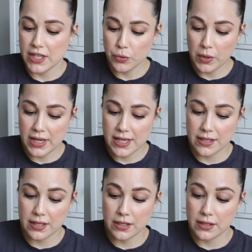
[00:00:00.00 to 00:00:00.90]
This one
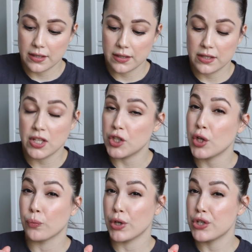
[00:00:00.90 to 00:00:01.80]
is such
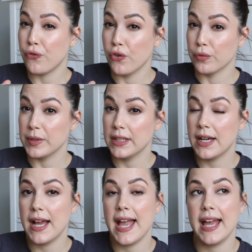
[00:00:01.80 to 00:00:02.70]
a rich
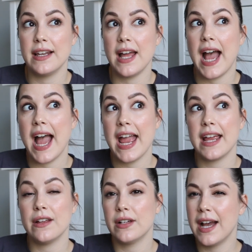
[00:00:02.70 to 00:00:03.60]
formula, and
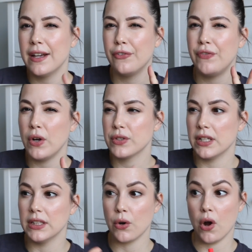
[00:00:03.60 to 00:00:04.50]
I kind of felt
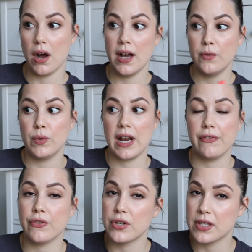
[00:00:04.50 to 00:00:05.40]
a little odd when I
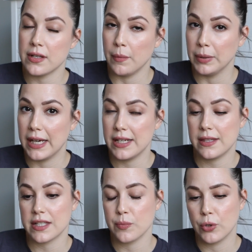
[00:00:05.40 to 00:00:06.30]
first applied it
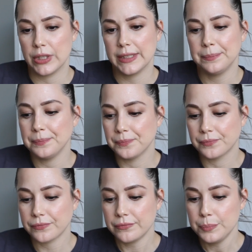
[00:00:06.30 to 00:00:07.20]
this morning
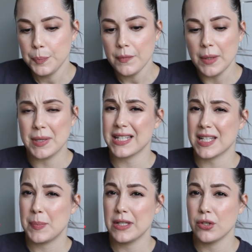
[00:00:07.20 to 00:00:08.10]
because
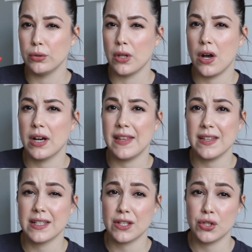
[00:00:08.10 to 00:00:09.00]
it's been so long and
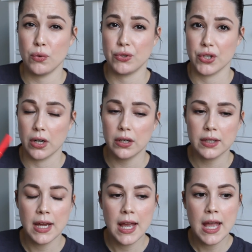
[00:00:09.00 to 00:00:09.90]
this is so dark,